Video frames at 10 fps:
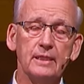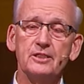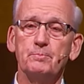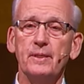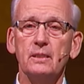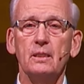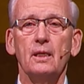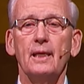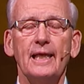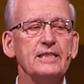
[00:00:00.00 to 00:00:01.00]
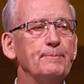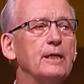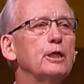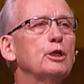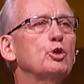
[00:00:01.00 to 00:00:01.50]
It's been, it's been
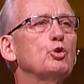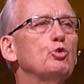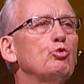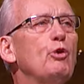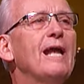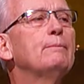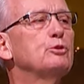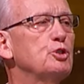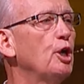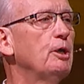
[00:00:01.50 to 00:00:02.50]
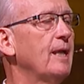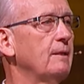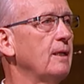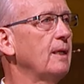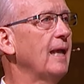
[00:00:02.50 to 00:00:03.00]
an incredible journey.
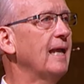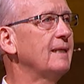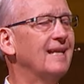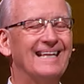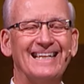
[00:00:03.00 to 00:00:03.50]
And